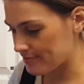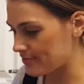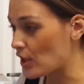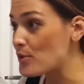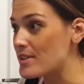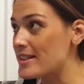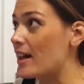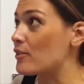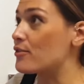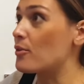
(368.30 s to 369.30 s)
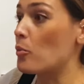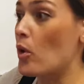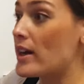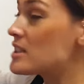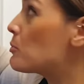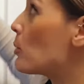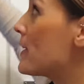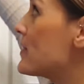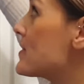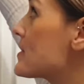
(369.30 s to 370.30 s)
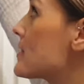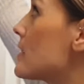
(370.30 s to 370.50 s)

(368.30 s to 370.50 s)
Note to self, wind bobbins.